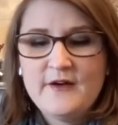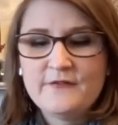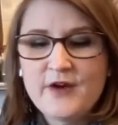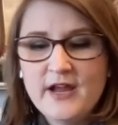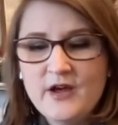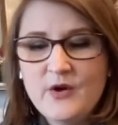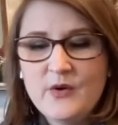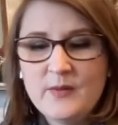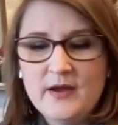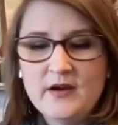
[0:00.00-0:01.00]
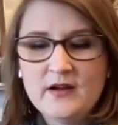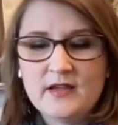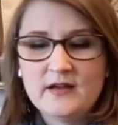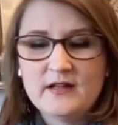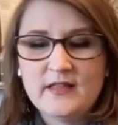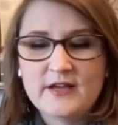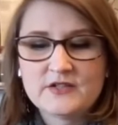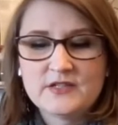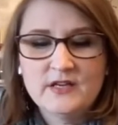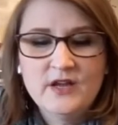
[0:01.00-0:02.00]
Franco-American
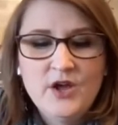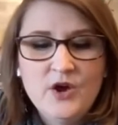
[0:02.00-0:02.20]
collection,